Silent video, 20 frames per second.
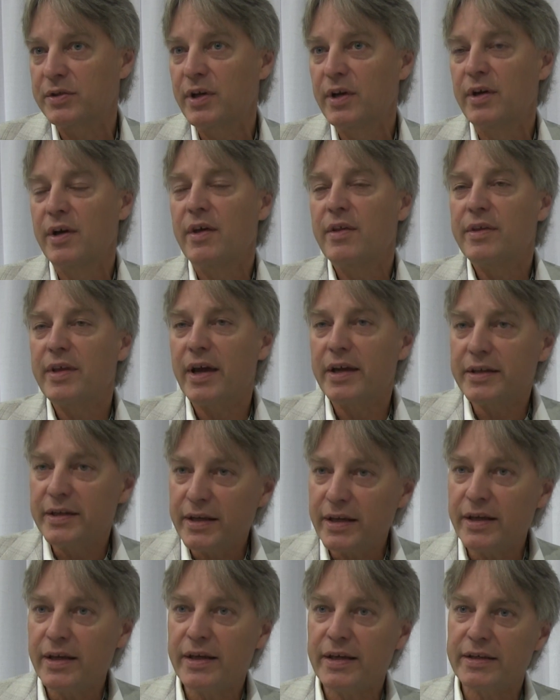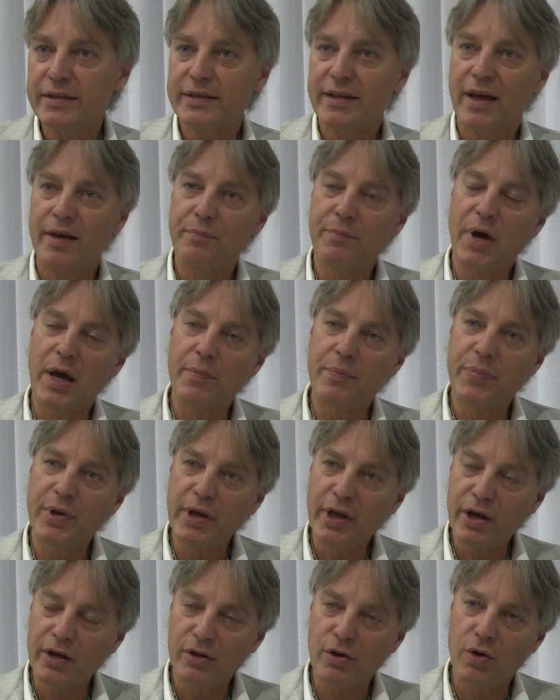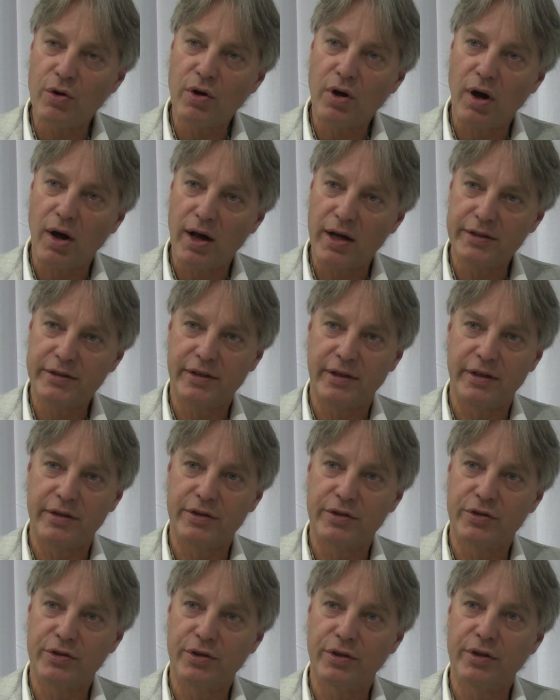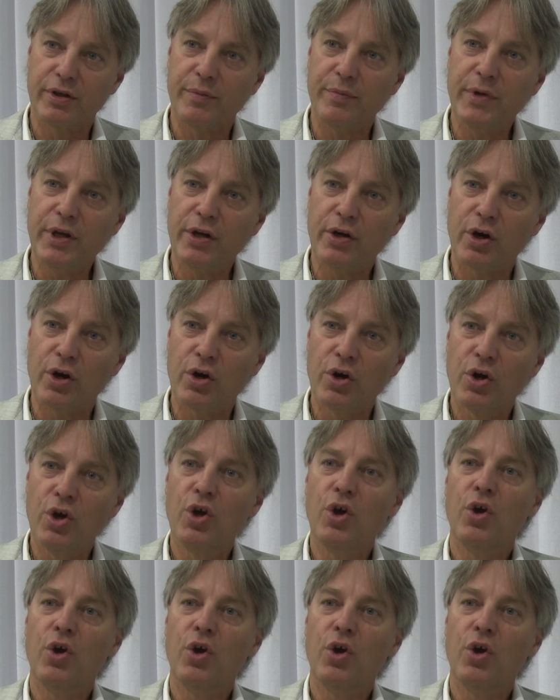The idea is that by being low cost and at the circuit meter,